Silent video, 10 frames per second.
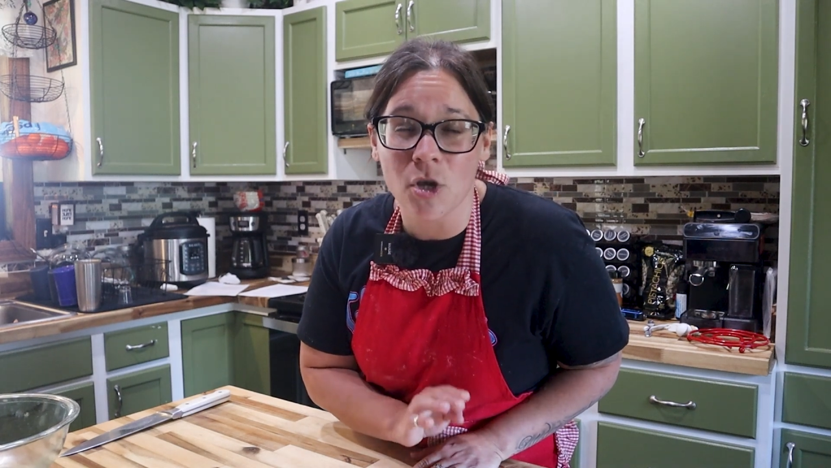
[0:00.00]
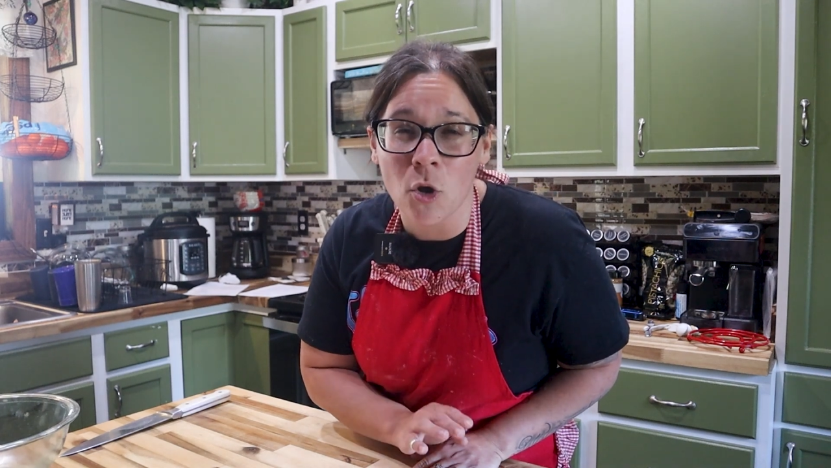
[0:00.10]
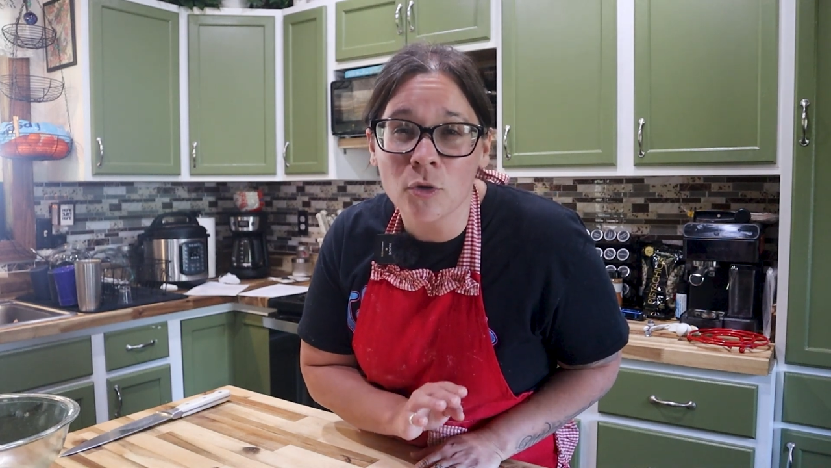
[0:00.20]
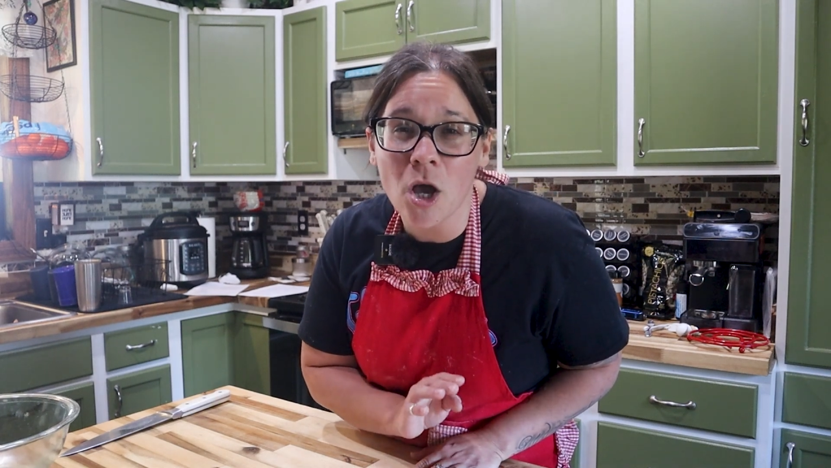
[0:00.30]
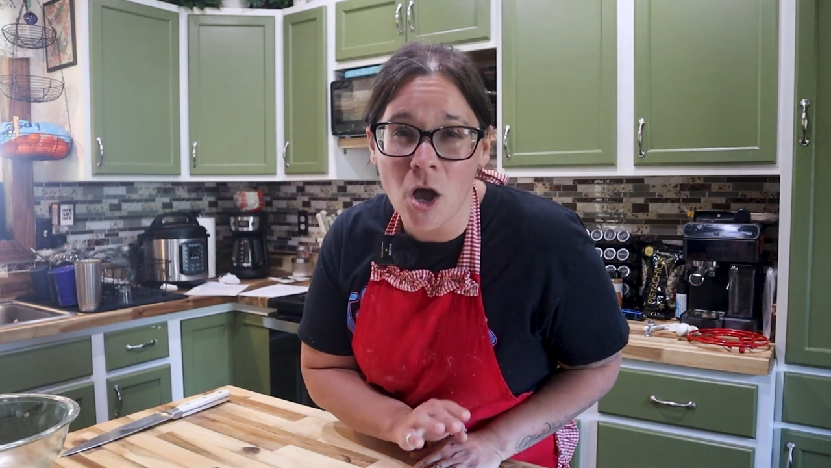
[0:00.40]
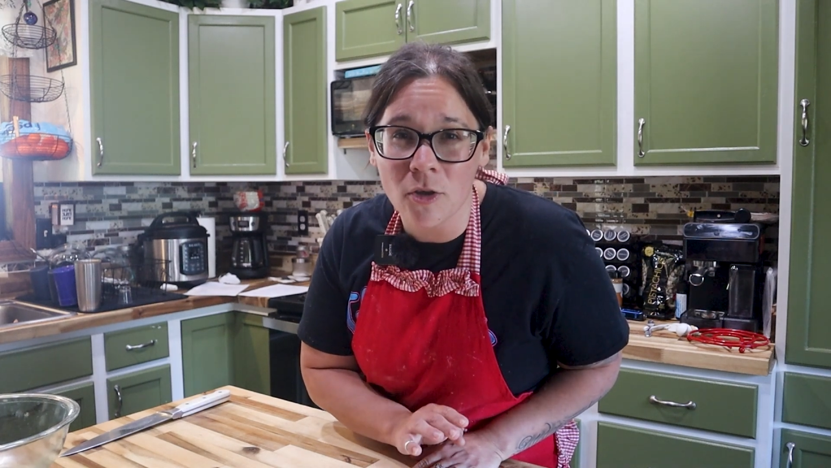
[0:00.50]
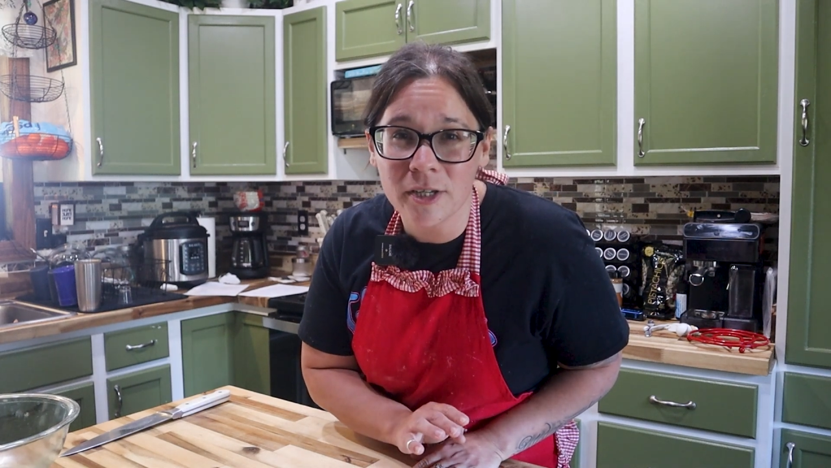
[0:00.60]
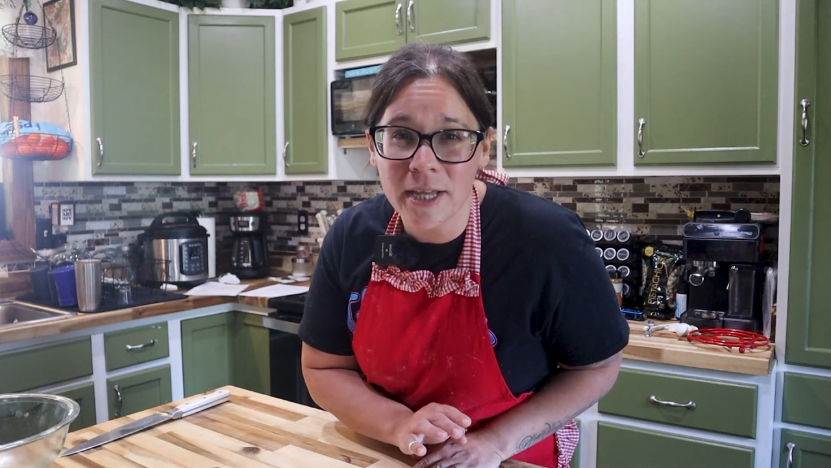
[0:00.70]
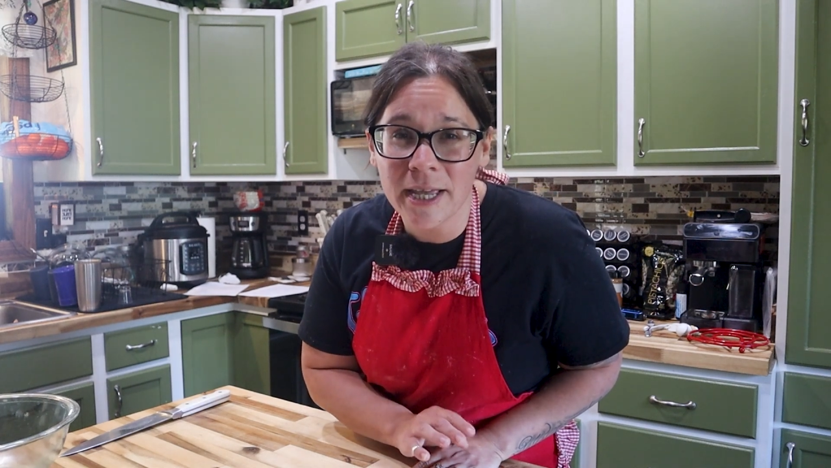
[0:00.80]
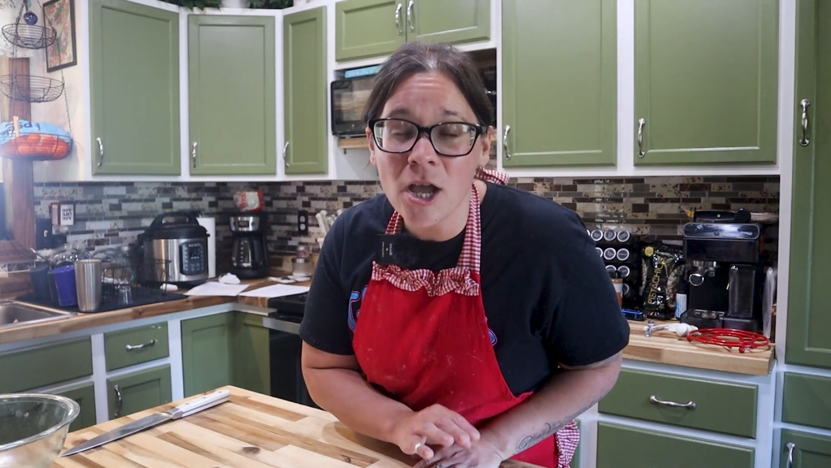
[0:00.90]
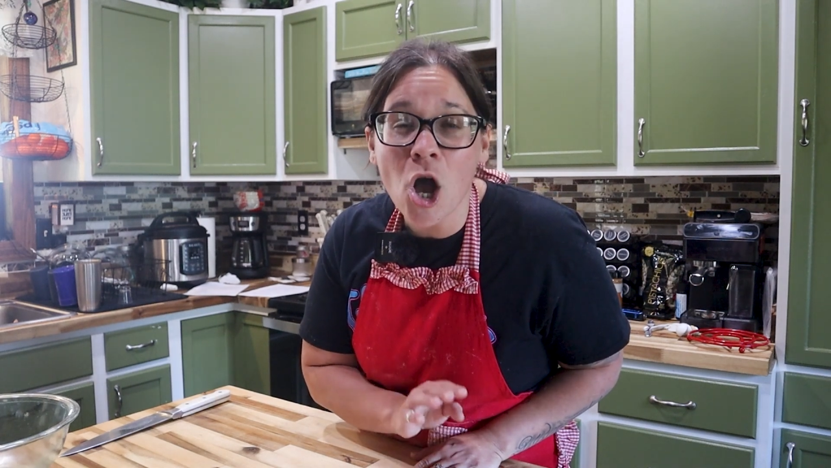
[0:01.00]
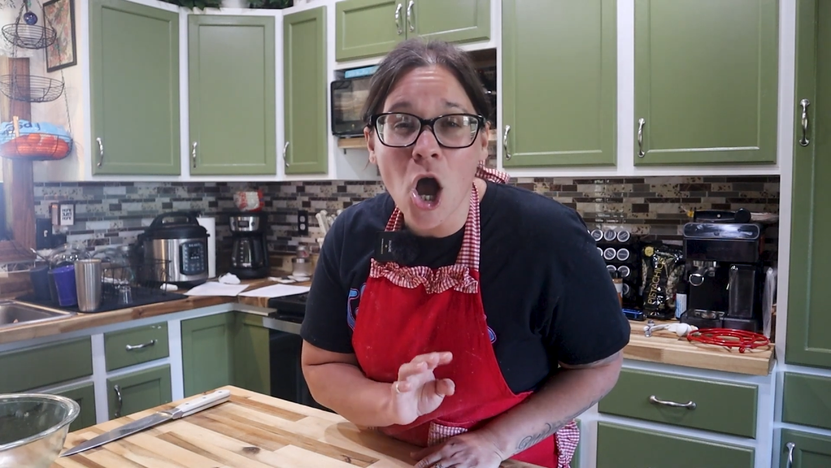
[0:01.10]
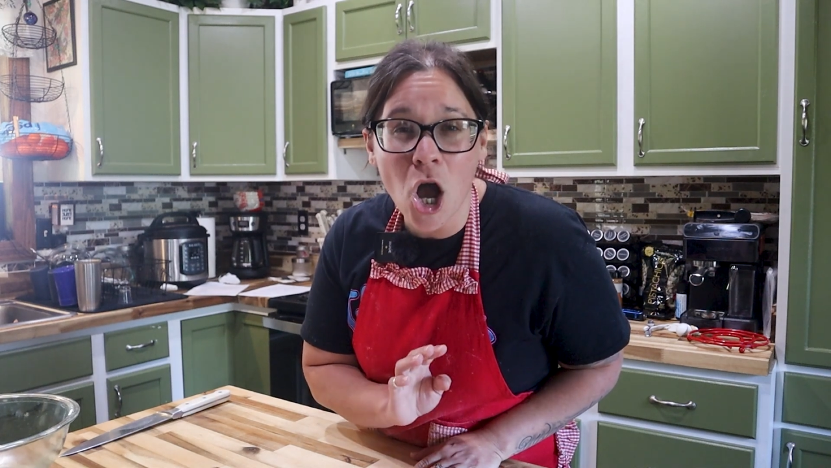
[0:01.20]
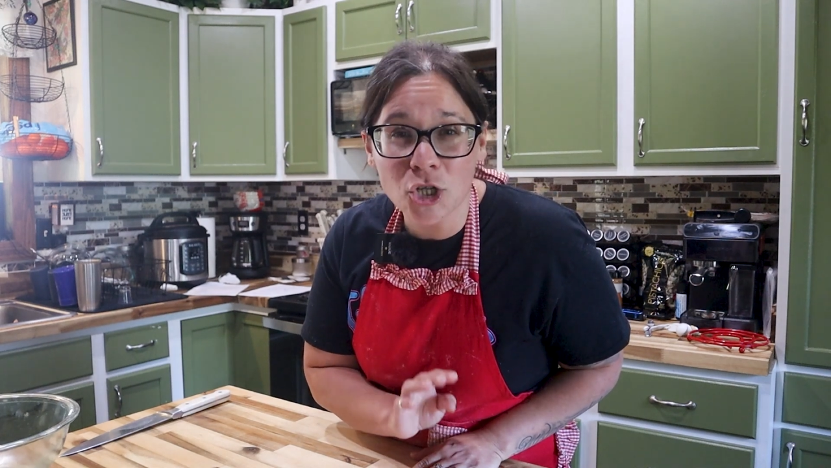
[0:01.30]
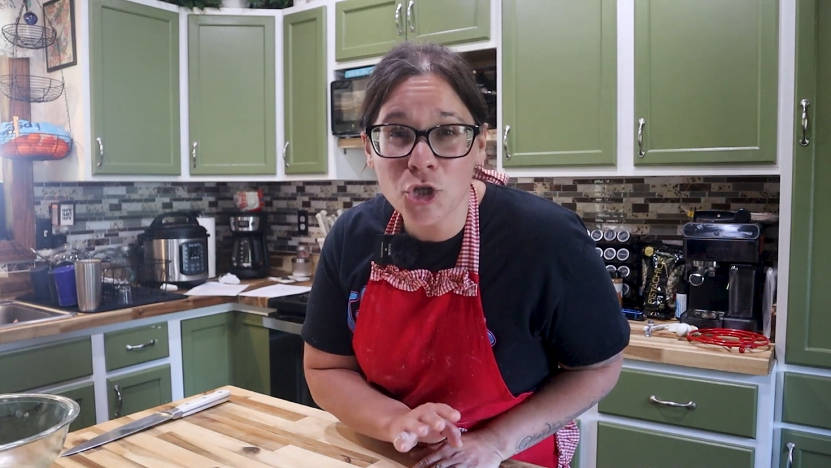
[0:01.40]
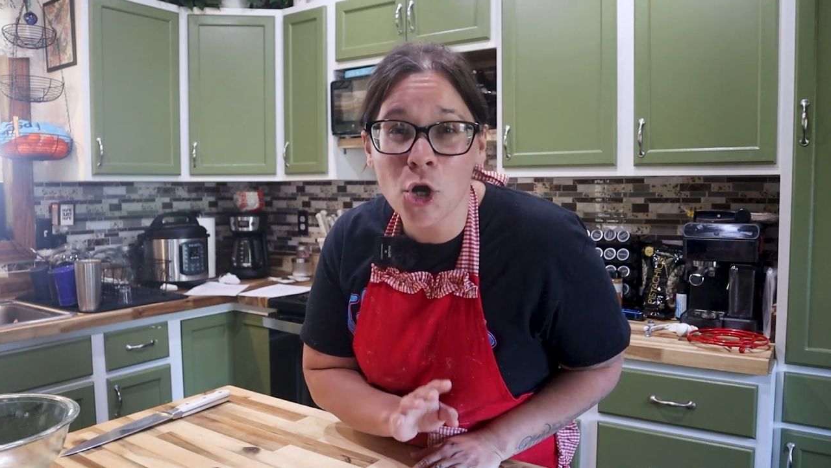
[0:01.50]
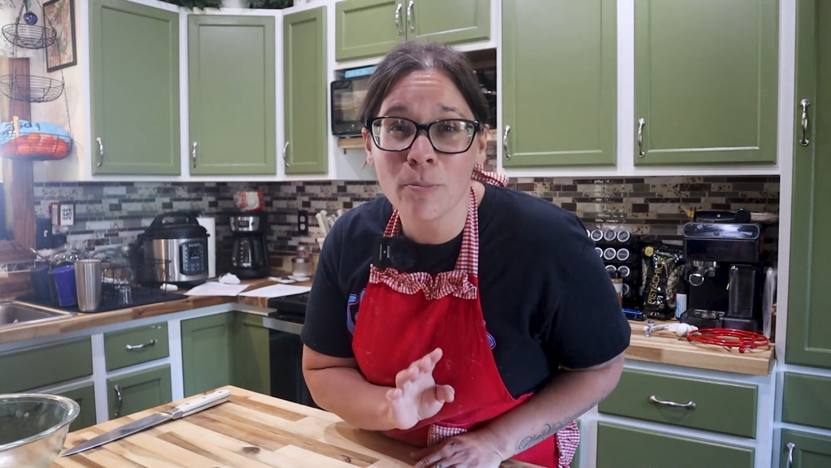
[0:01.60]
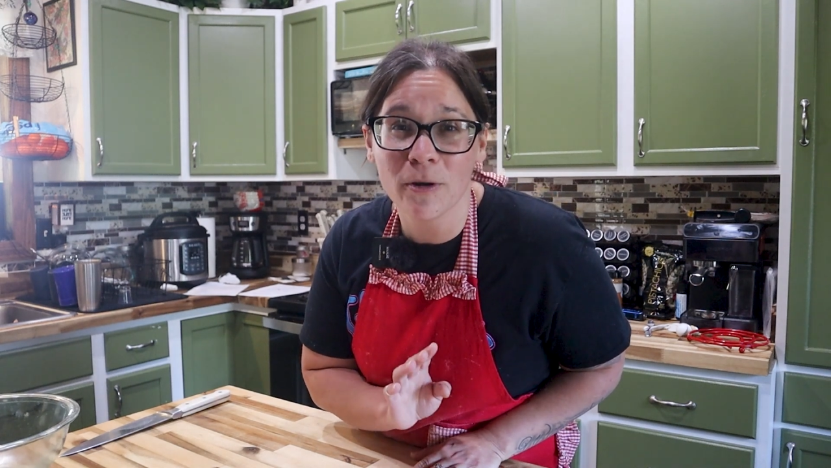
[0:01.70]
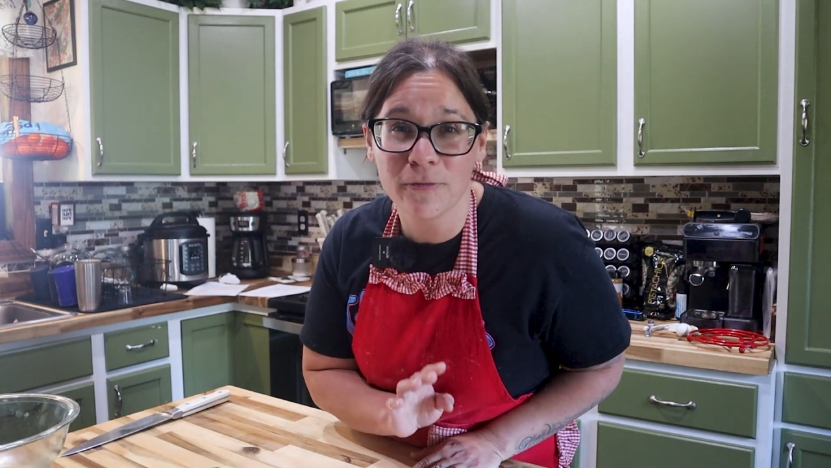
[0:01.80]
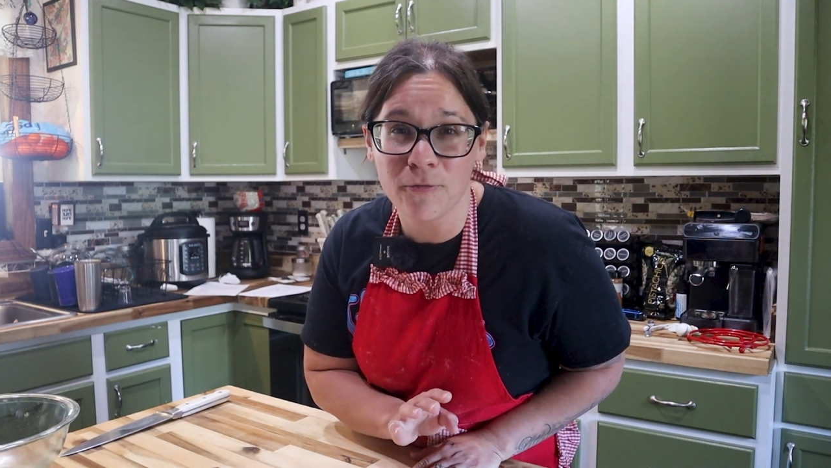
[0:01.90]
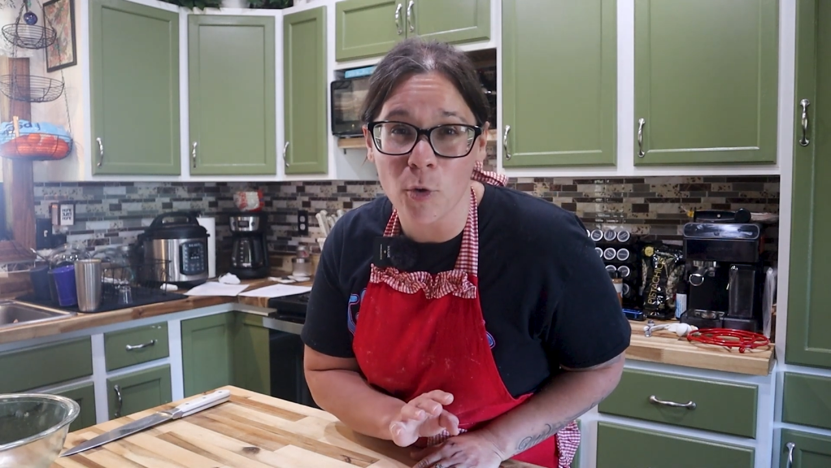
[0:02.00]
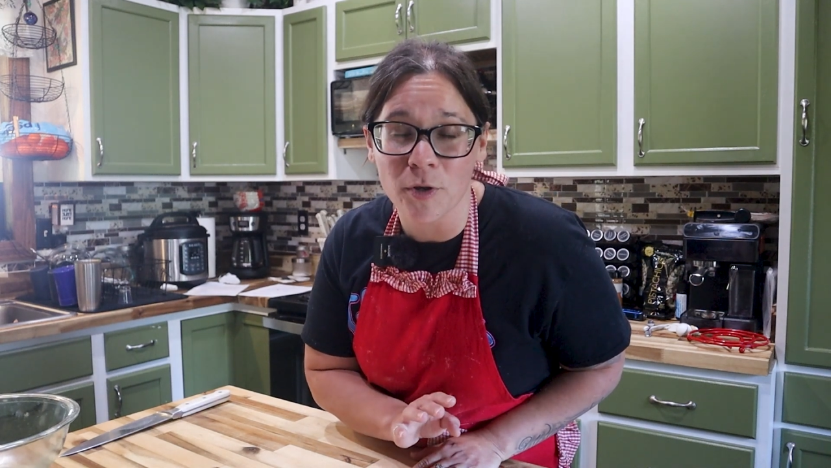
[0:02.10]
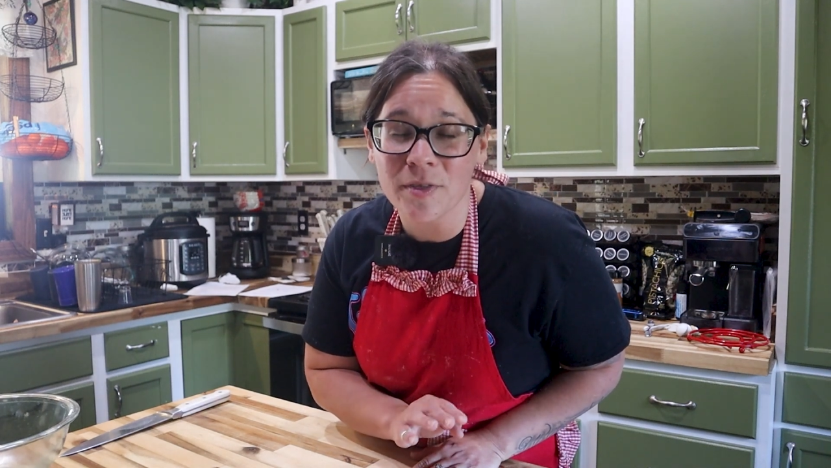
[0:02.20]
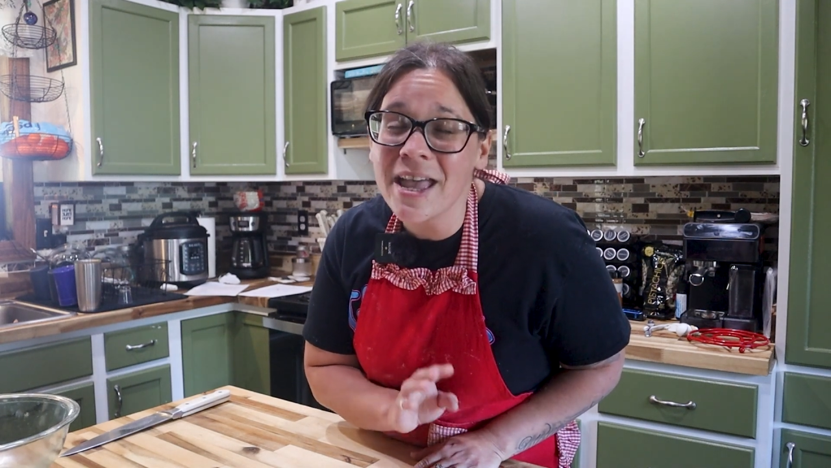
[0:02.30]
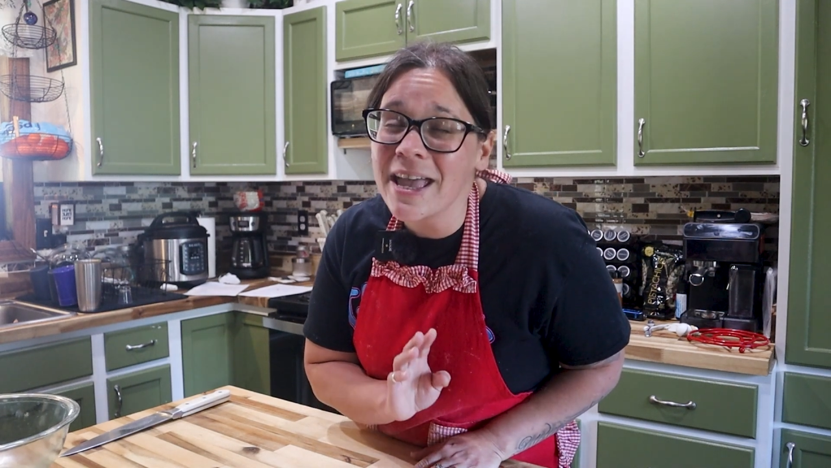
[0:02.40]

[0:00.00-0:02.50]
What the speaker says: own holiday, October 4th,